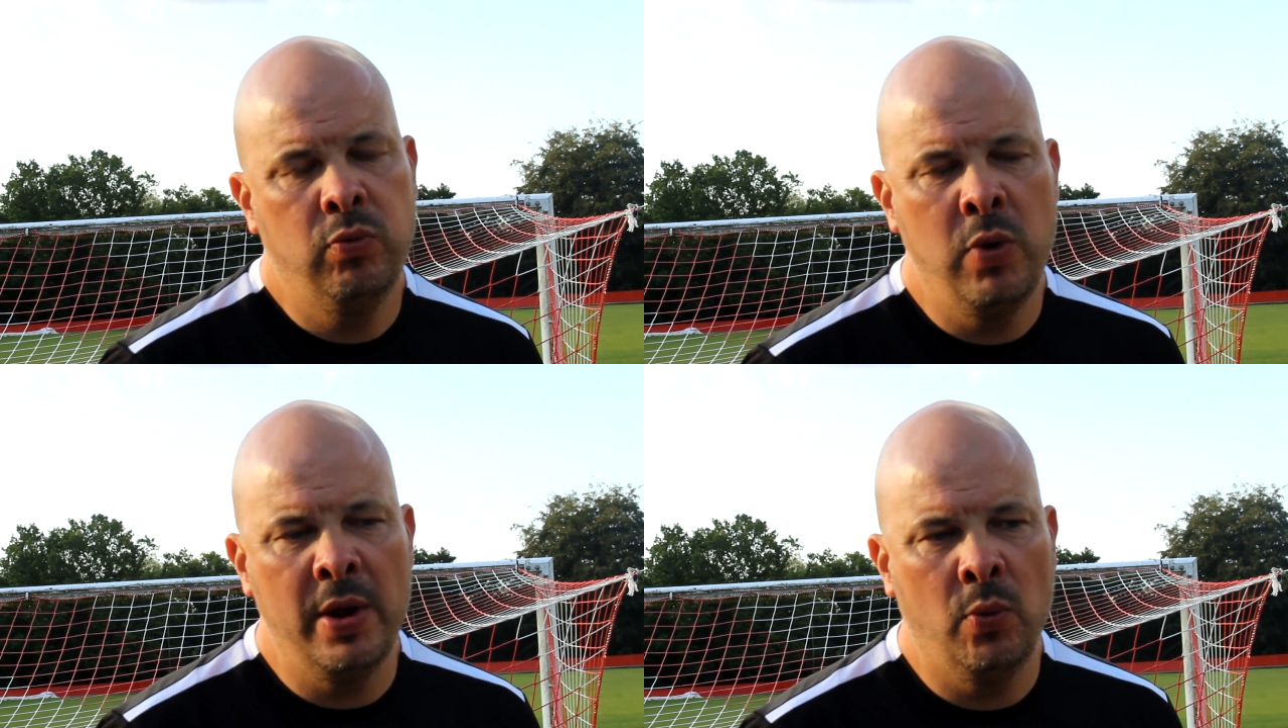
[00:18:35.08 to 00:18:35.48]

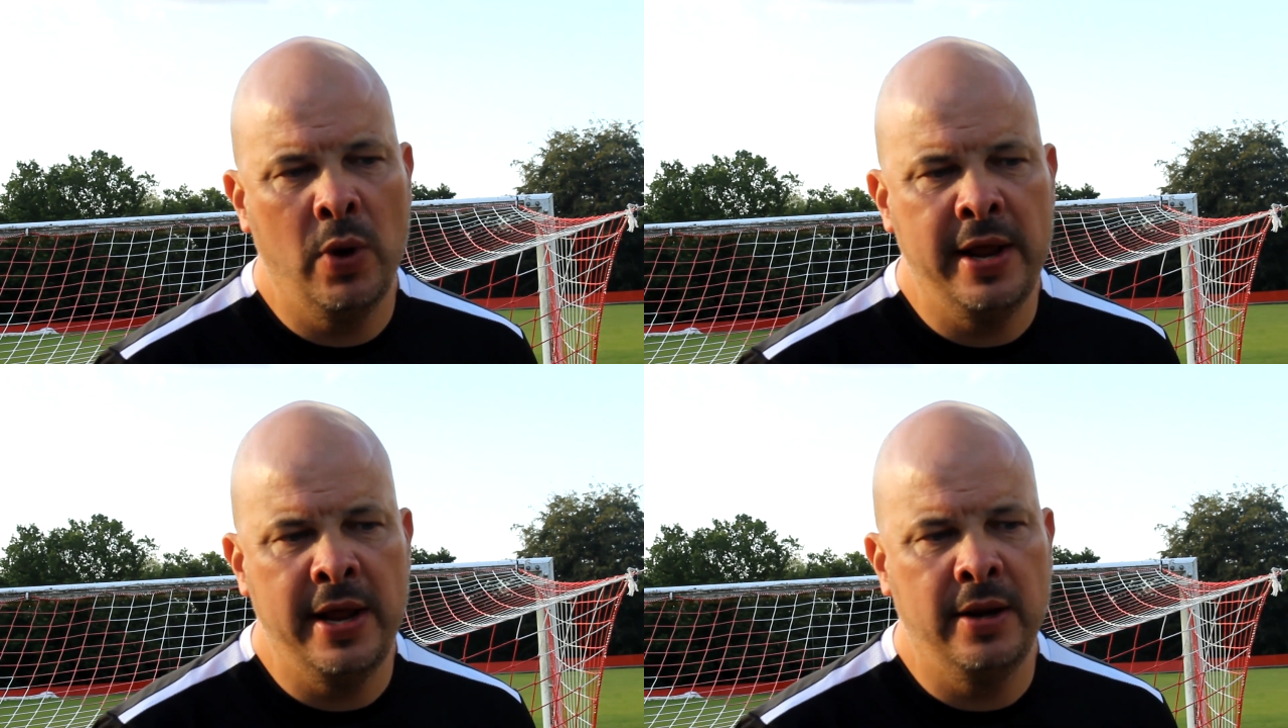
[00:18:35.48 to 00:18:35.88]
Well,
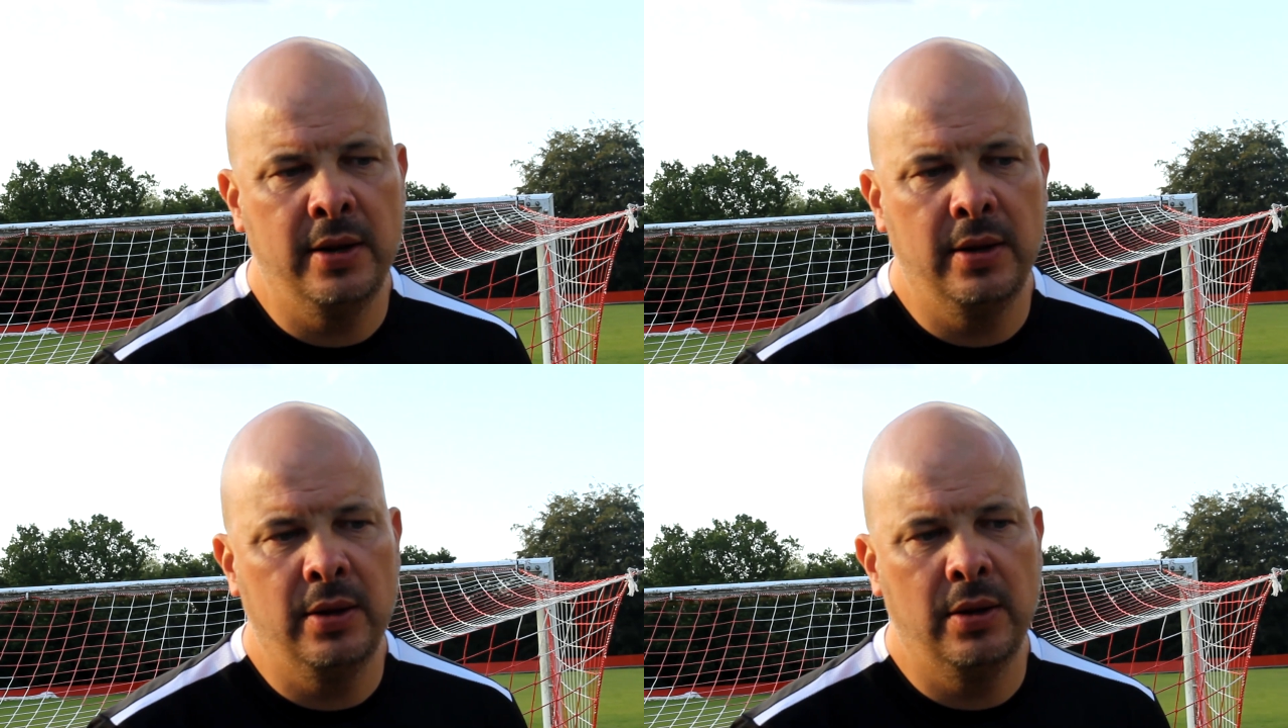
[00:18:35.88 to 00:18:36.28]
winning
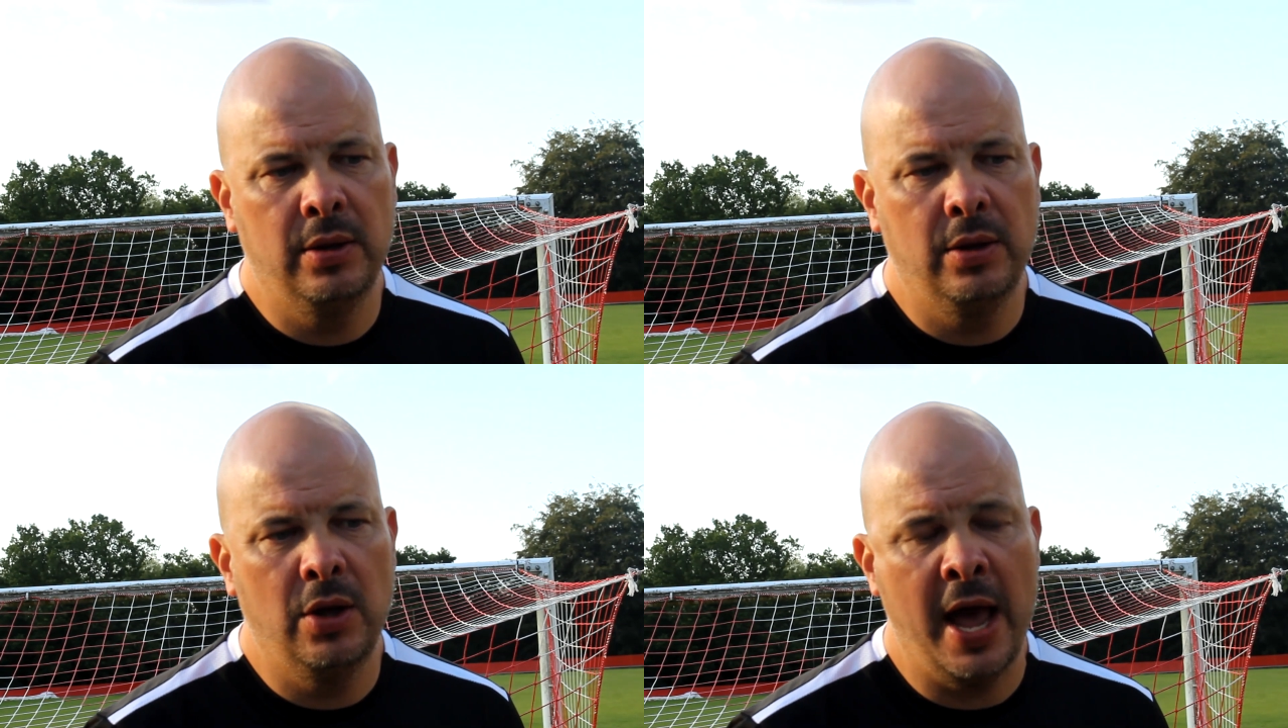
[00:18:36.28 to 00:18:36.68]

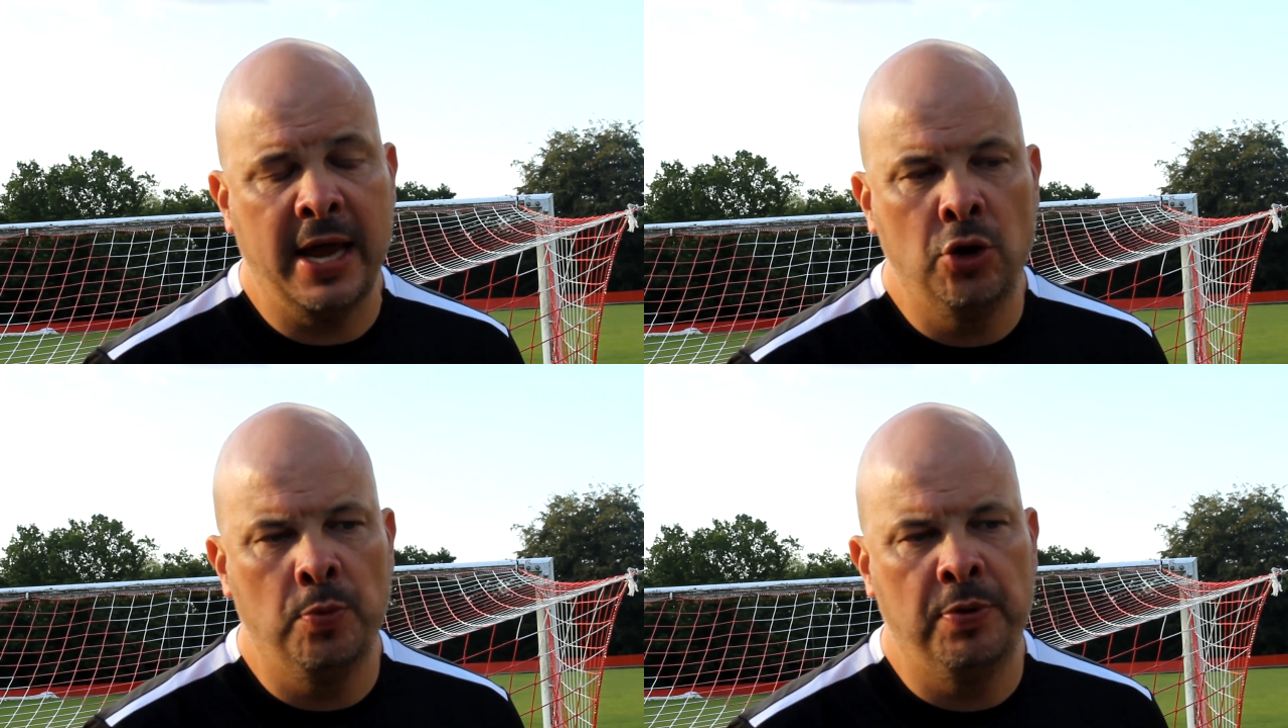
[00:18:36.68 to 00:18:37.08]

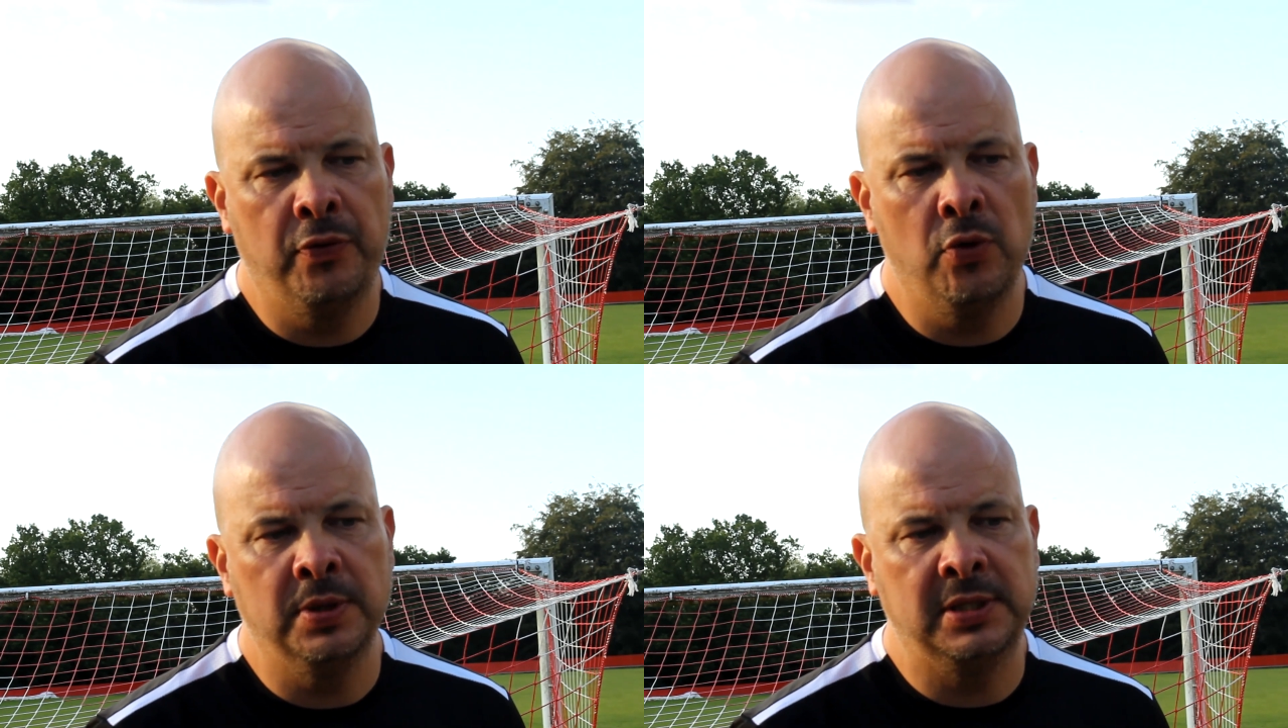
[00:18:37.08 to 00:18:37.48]
and good
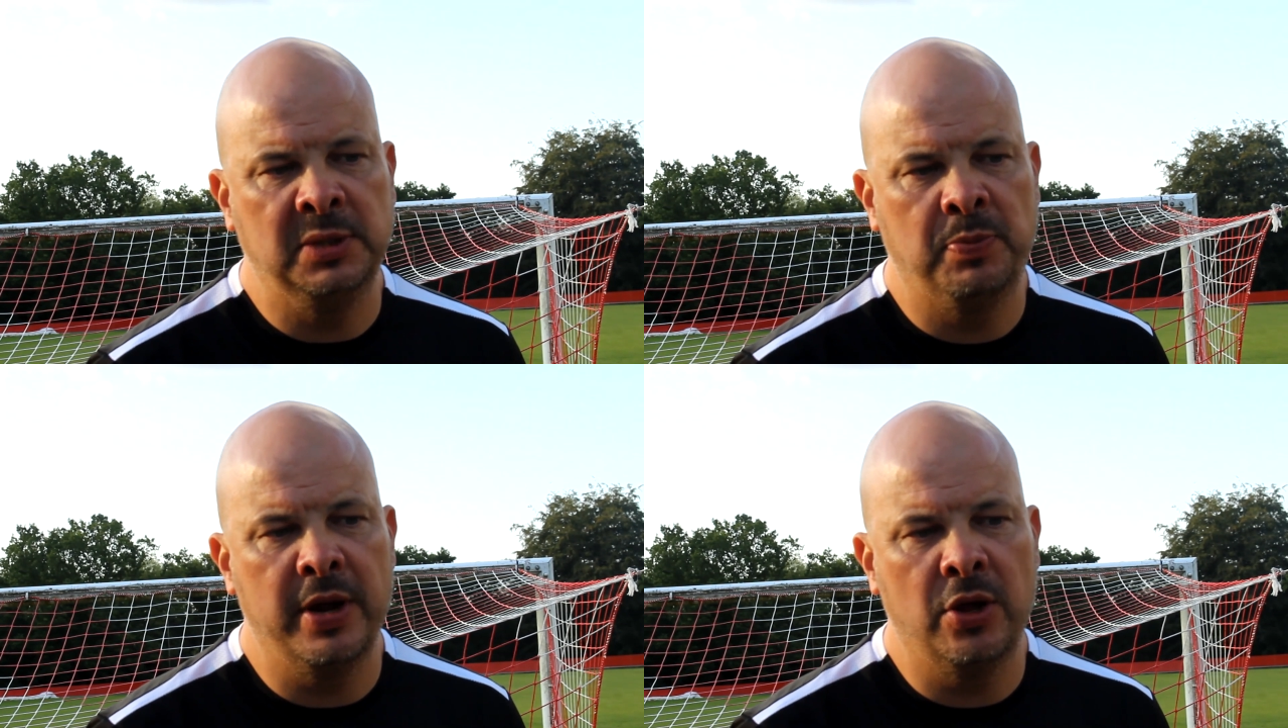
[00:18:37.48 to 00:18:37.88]
performances
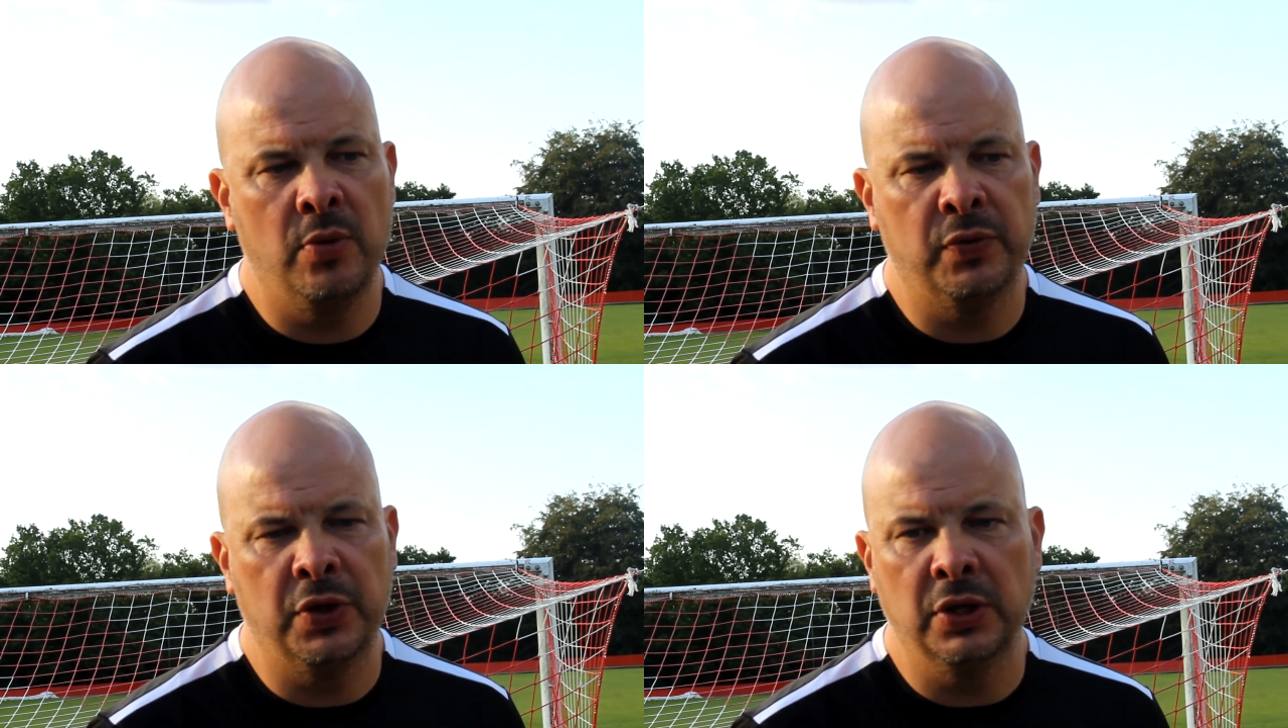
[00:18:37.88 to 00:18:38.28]
breed
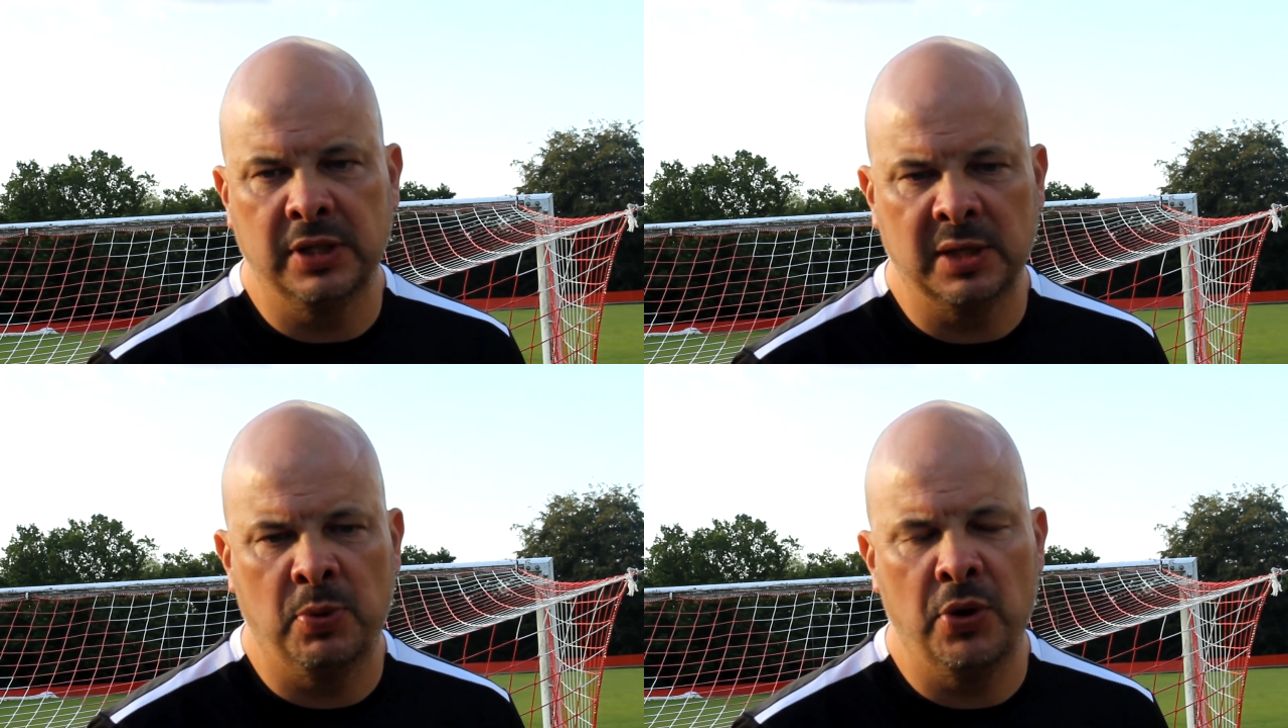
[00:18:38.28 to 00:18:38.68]
confidence.
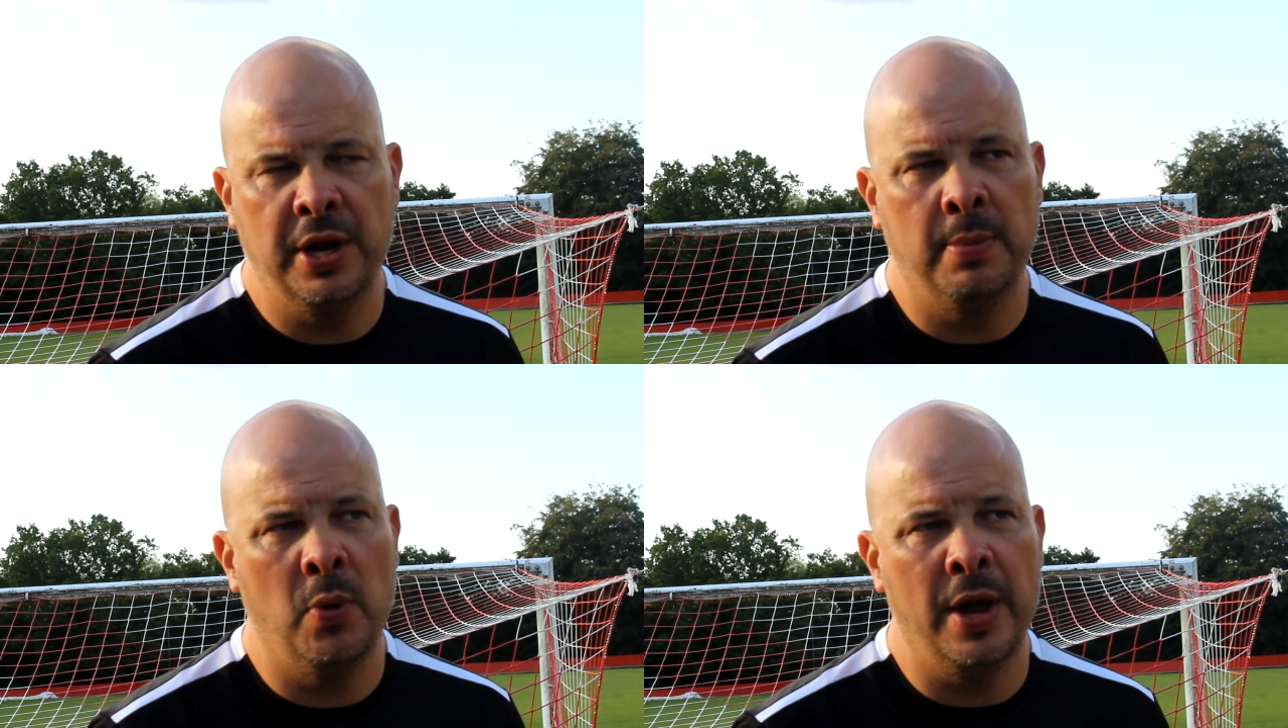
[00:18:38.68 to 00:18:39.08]
That's point
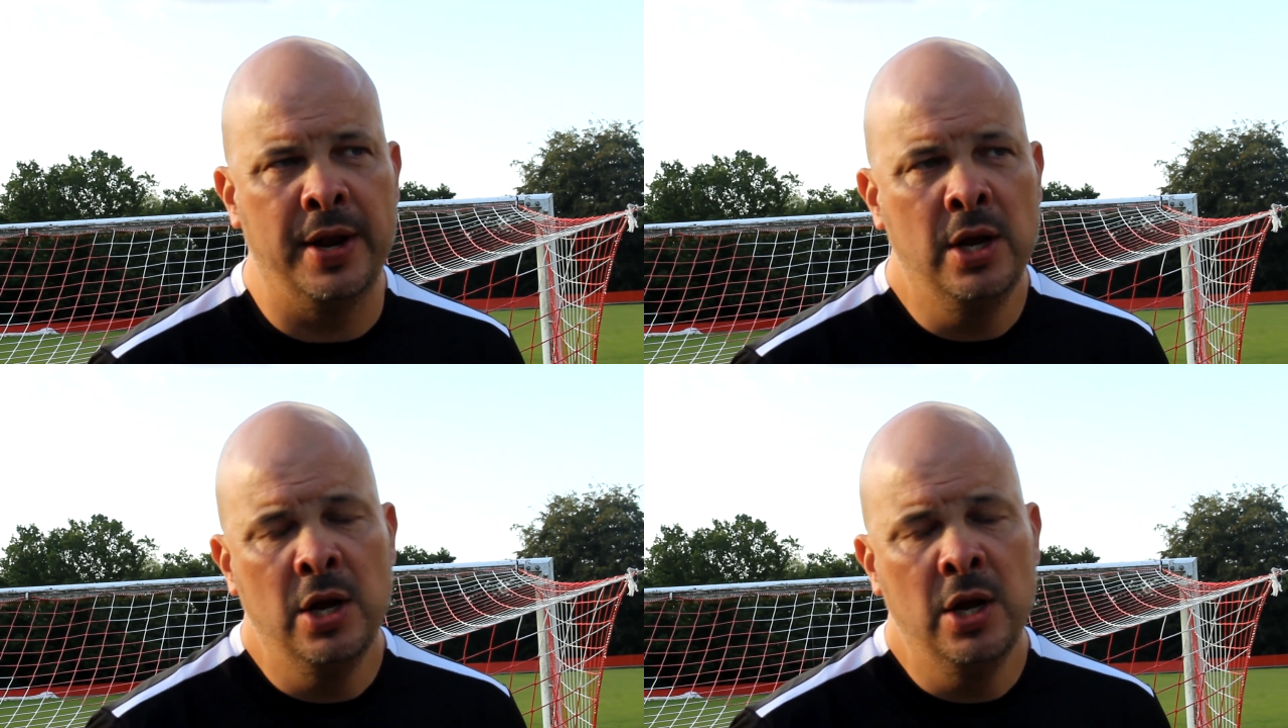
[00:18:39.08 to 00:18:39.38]
number one.